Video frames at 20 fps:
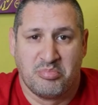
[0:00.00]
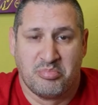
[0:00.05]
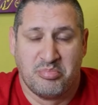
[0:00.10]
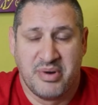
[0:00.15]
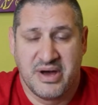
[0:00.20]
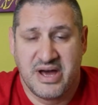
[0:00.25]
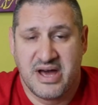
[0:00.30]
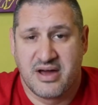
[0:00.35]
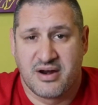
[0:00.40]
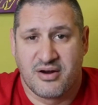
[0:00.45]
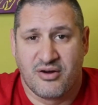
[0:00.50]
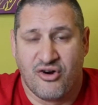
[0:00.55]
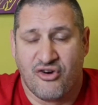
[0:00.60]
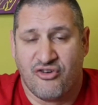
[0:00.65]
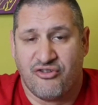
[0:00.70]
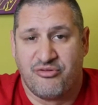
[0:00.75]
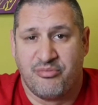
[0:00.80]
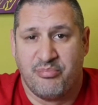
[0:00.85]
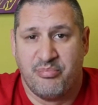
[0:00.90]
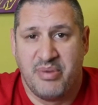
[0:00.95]
Bear
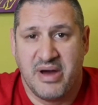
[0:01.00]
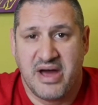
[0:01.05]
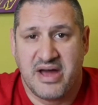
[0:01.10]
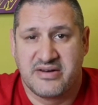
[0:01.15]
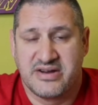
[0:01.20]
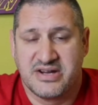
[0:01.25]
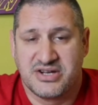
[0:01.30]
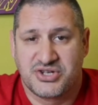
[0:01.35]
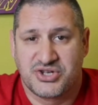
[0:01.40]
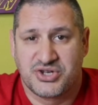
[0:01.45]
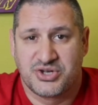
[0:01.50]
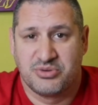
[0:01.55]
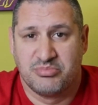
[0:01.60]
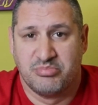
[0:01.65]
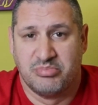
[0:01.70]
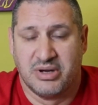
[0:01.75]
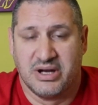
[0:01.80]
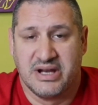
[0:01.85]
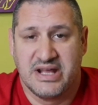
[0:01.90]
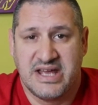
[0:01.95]
of Bearish
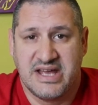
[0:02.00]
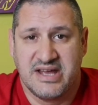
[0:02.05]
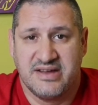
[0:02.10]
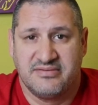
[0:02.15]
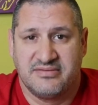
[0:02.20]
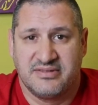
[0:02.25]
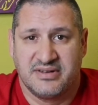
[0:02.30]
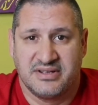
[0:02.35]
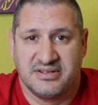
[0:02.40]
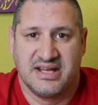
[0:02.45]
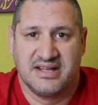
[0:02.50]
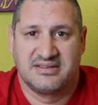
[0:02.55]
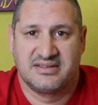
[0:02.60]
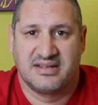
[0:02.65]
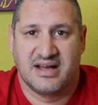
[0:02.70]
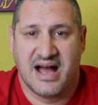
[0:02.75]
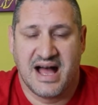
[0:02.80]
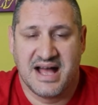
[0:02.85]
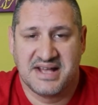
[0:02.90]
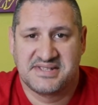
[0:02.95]
believe
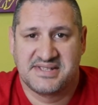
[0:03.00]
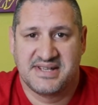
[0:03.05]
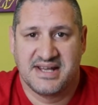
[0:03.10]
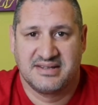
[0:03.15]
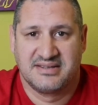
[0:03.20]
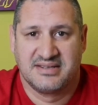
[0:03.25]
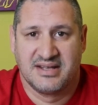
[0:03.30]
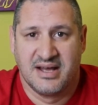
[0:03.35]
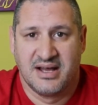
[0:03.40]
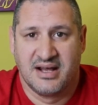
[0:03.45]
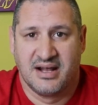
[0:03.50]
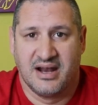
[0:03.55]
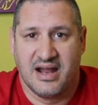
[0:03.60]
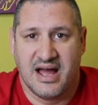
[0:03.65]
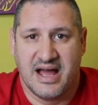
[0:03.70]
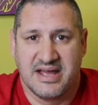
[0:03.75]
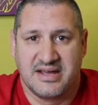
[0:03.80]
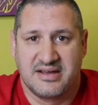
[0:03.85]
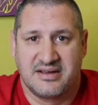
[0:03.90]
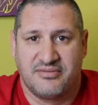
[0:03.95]
that asset,
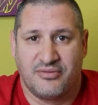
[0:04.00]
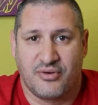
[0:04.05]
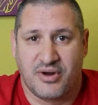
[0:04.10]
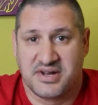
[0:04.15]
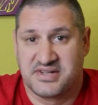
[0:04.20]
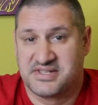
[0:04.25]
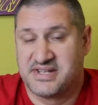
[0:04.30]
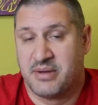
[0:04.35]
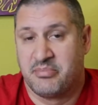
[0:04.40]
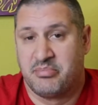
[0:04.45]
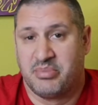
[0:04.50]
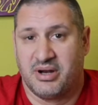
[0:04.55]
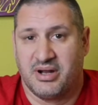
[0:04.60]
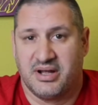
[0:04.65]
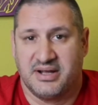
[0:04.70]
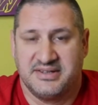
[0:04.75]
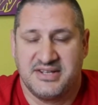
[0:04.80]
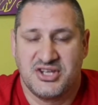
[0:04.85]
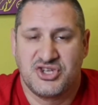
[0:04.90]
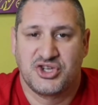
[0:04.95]
like for example
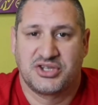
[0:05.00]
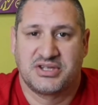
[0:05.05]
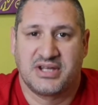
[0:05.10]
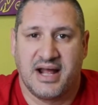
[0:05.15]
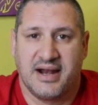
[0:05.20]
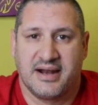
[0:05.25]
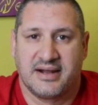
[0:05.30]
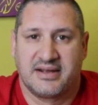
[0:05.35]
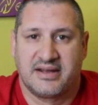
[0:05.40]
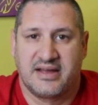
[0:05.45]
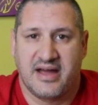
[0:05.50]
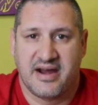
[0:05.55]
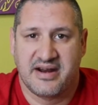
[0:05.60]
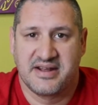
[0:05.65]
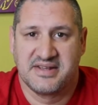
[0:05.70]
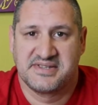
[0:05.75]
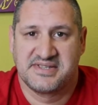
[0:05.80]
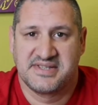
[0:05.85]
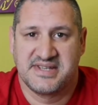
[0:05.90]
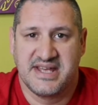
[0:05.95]
a digital
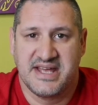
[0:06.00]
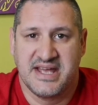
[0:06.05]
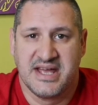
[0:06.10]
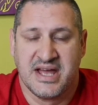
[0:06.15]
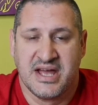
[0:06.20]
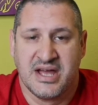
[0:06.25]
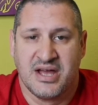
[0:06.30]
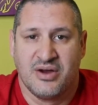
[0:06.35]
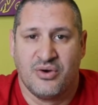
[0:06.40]
currency,